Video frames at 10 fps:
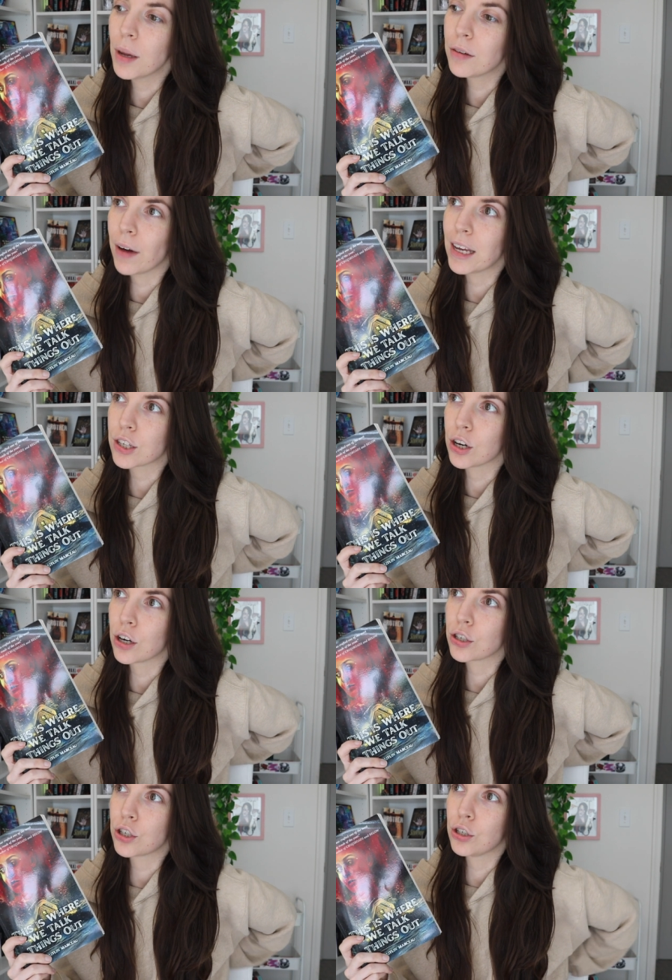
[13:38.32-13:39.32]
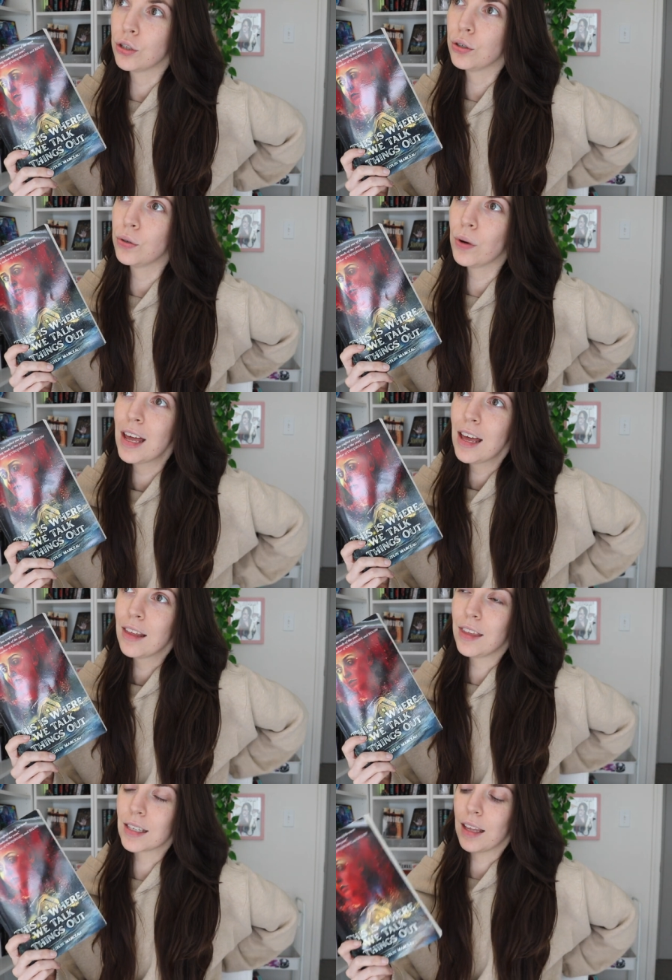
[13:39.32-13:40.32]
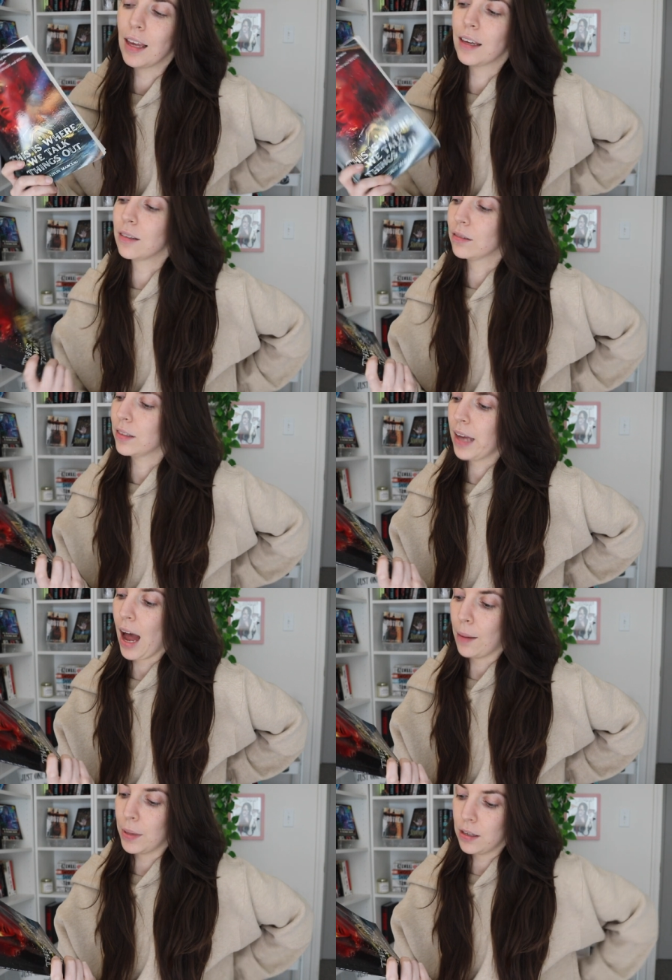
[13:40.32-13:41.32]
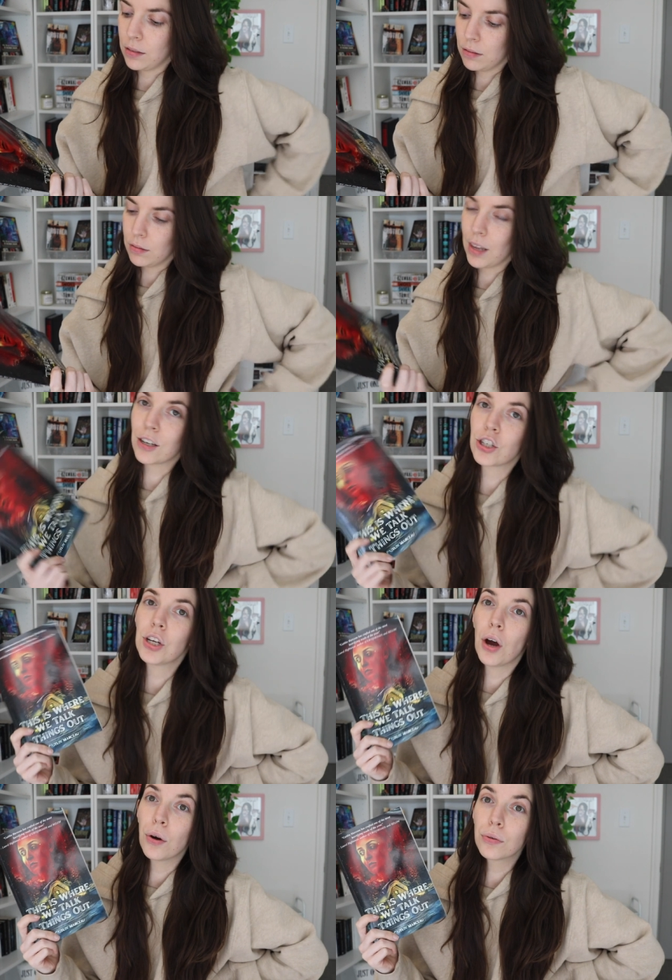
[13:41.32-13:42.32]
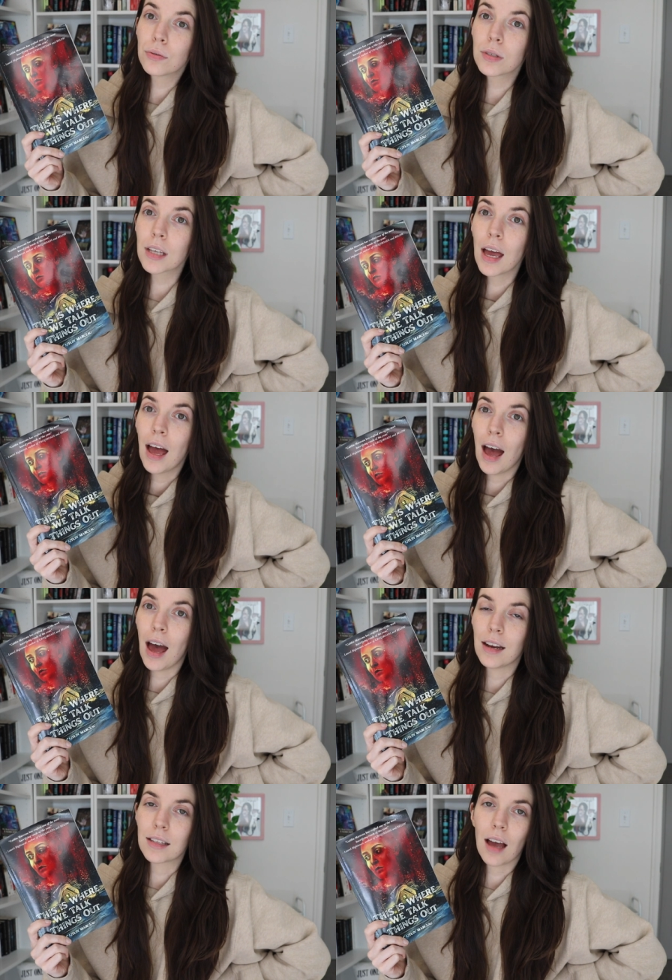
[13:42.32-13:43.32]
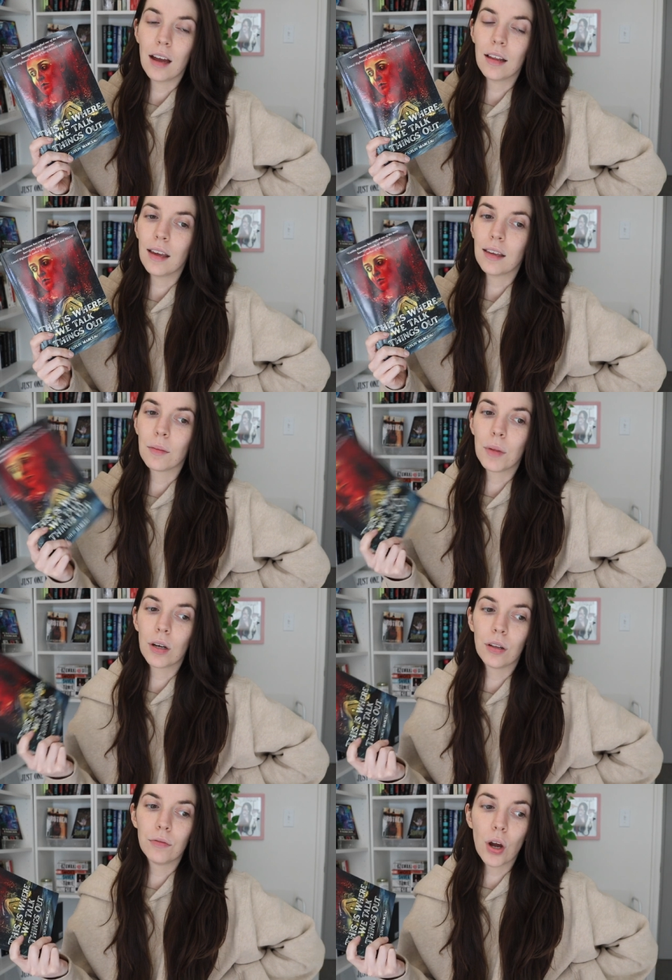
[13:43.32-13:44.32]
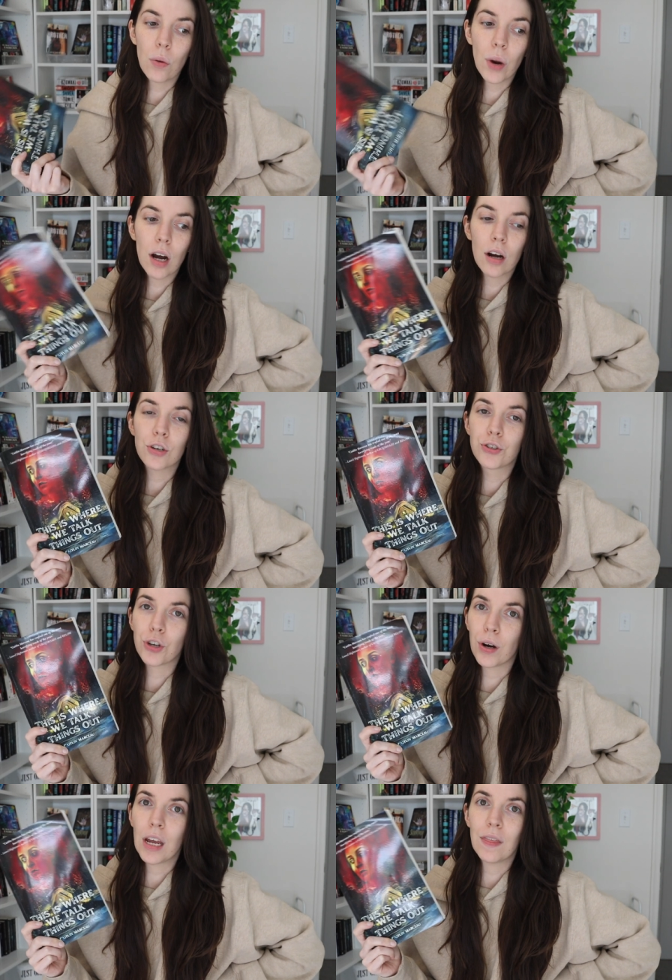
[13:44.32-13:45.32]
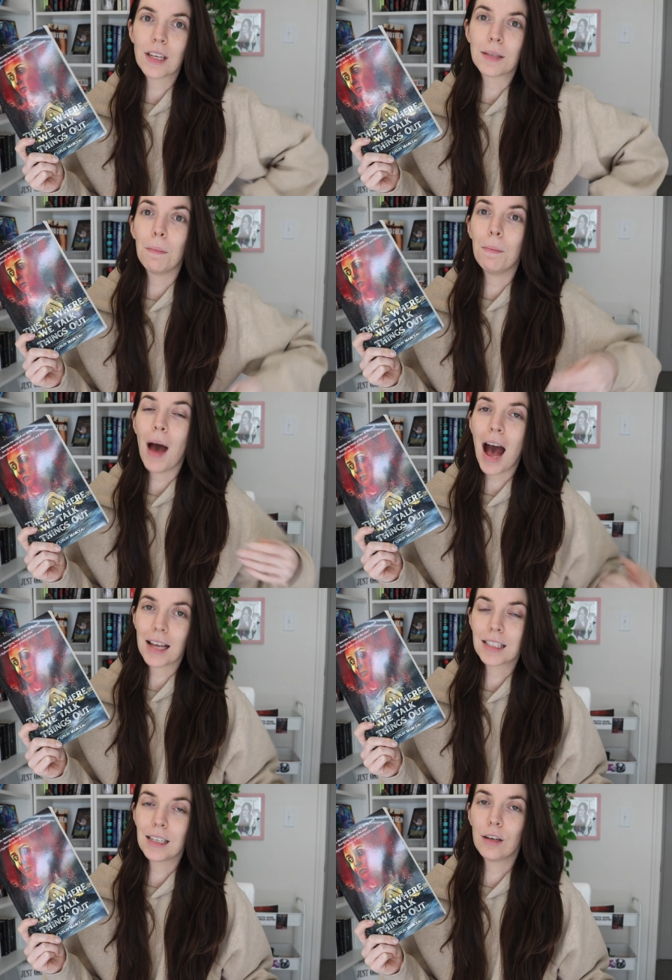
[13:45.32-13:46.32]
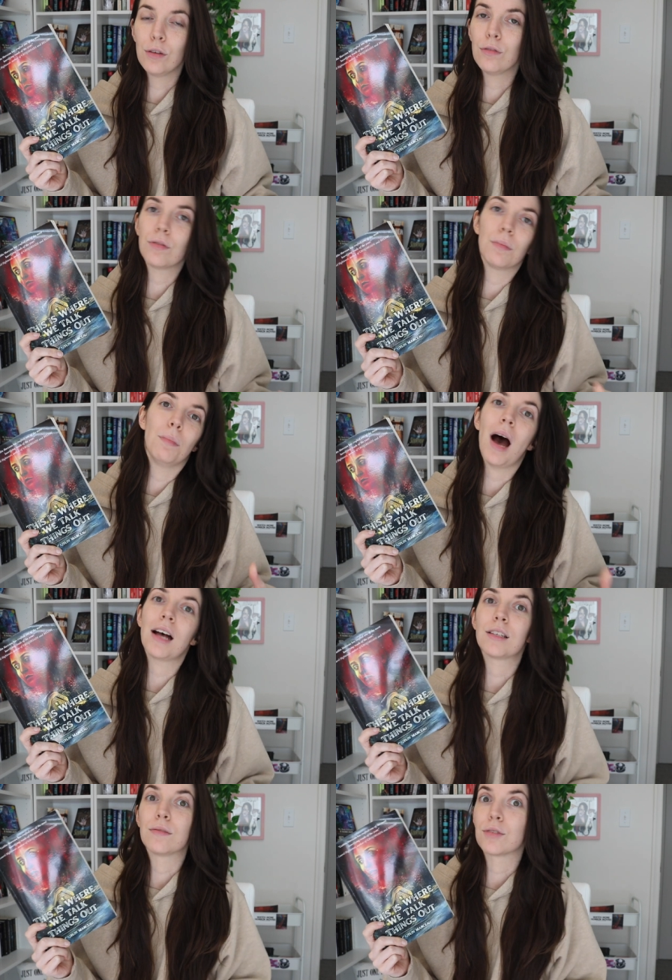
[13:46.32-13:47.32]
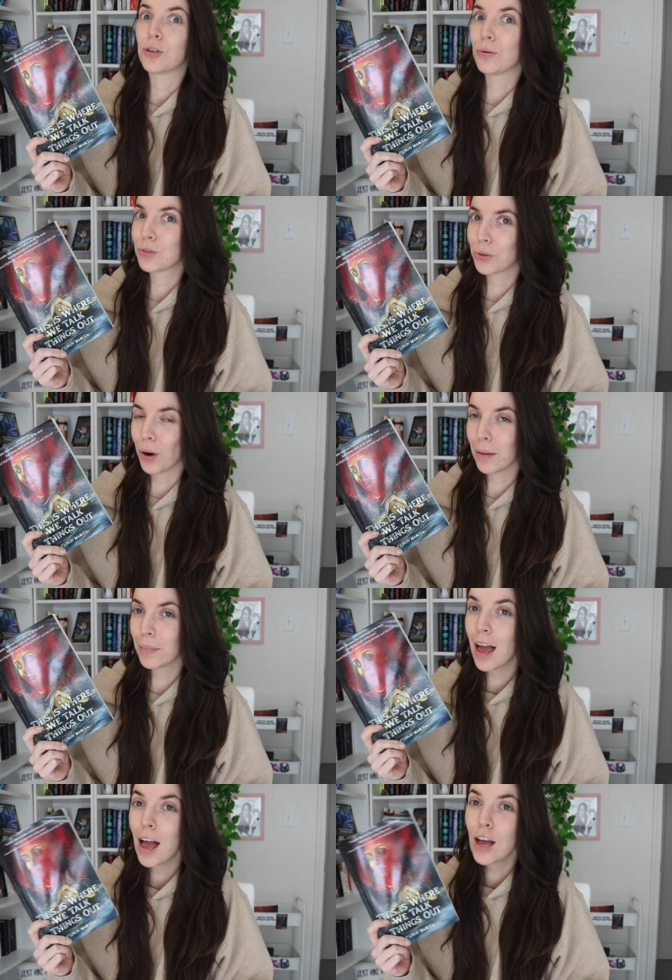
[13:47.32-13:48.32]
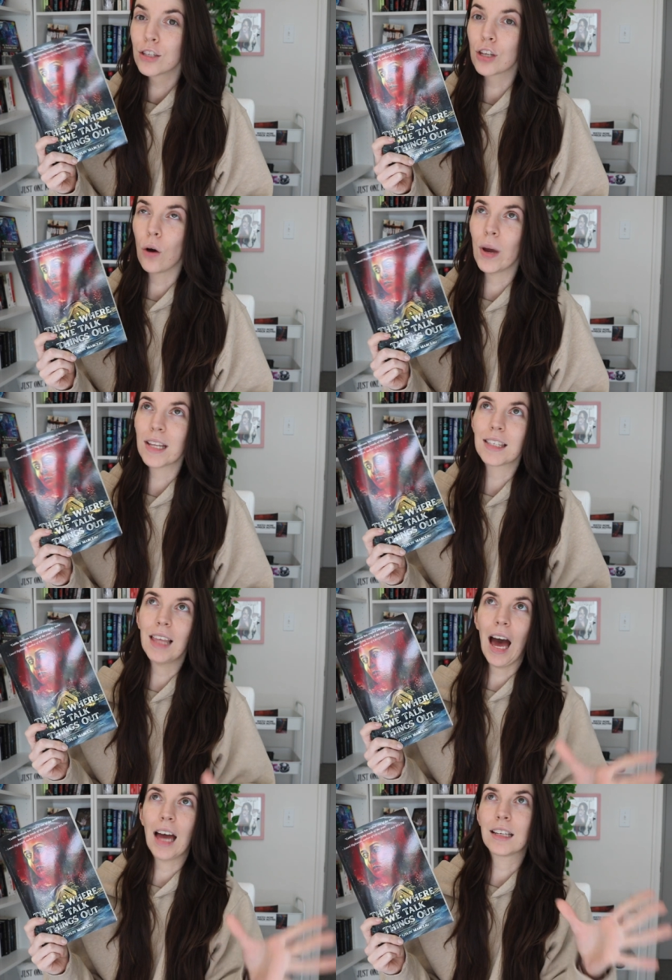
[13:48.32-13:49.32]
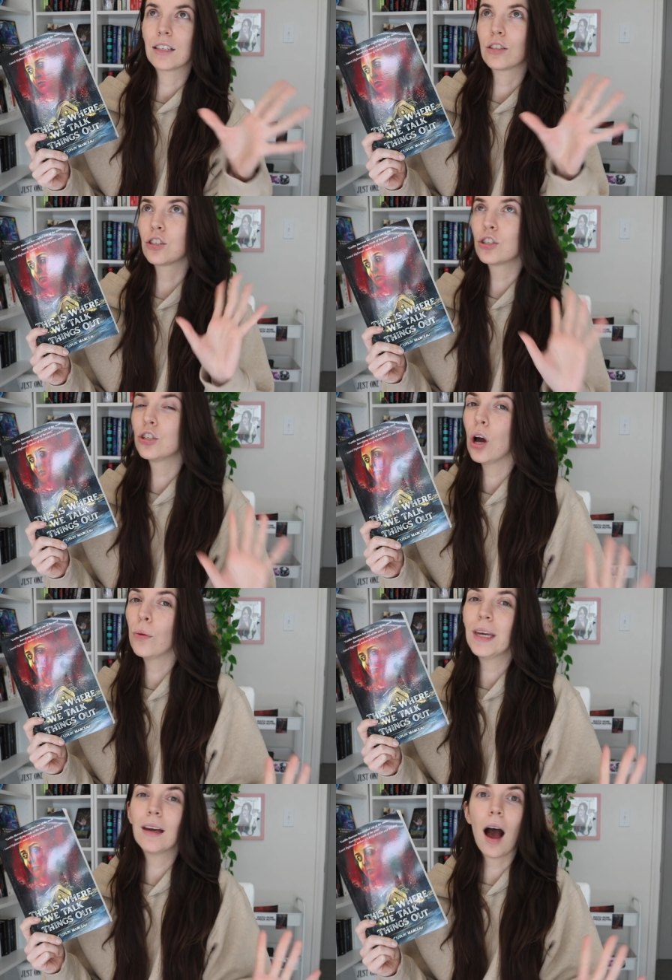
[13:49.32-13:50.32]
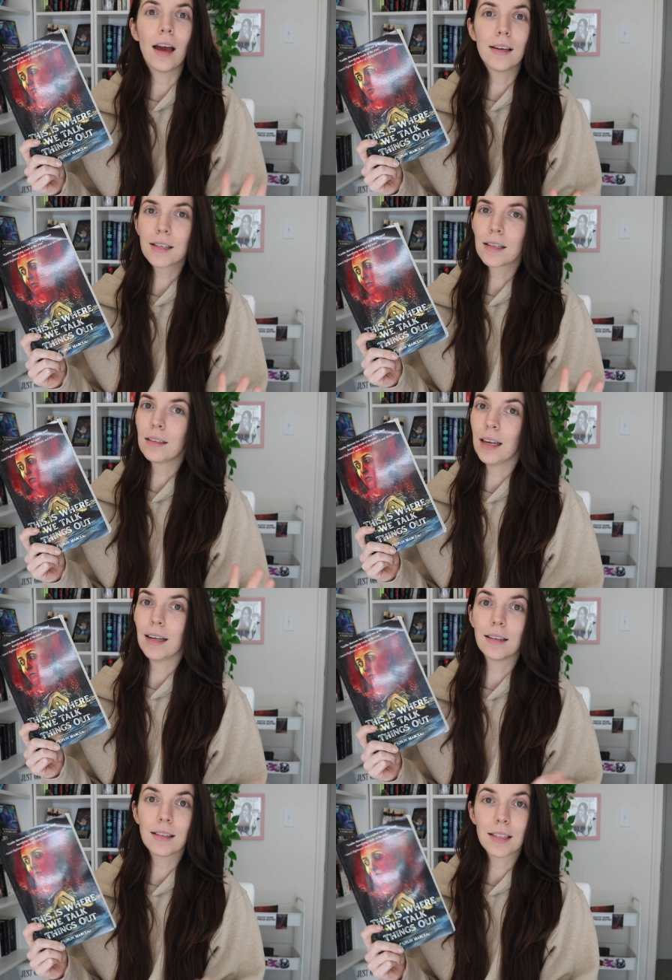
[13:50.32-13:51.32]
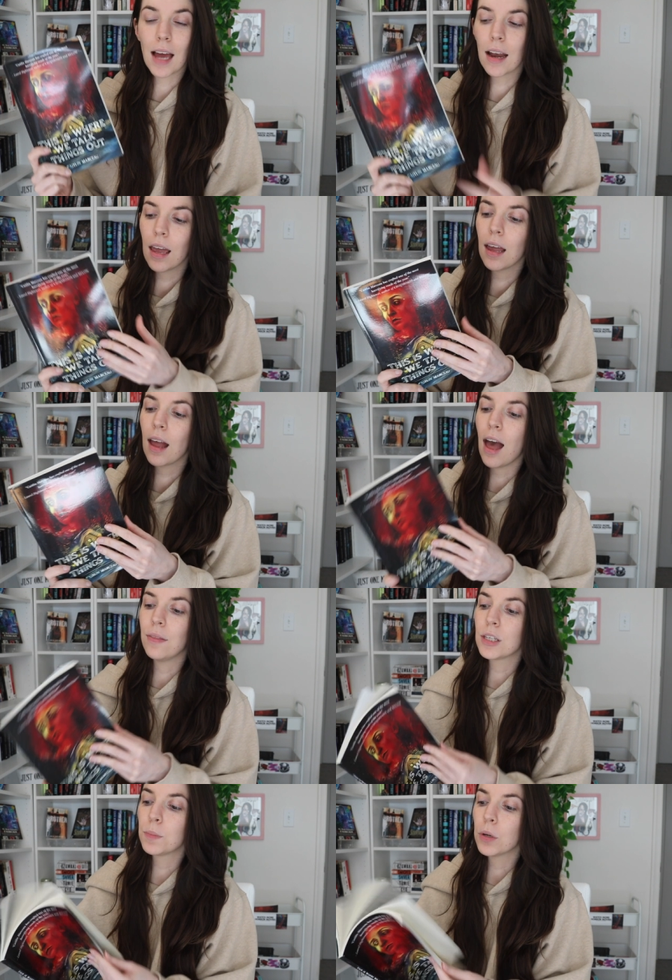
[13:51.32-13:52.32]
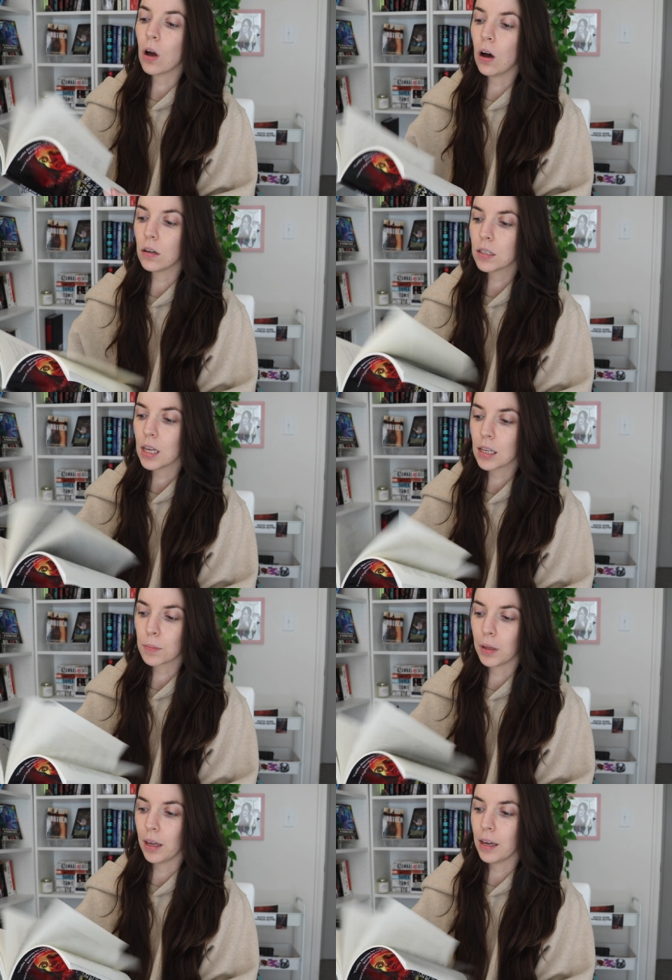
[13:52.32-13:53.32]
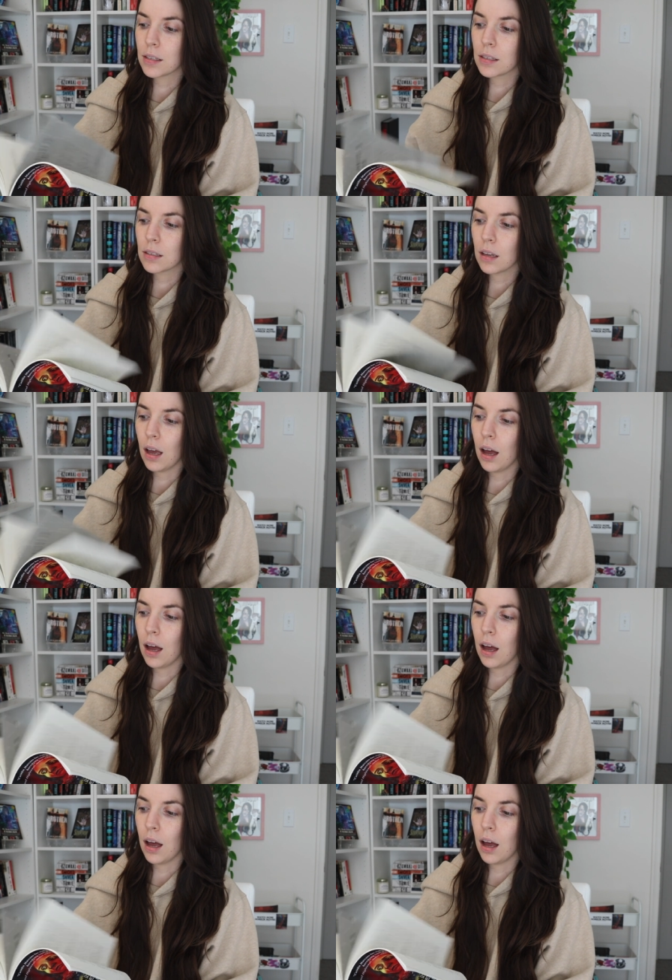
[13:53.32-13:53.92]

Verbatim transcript: invites her to this like cabin that she owns, and it's kind of like the middle of nowhere during this massive snowstorm. So it's that snowy, isolated setting, and this book all takes place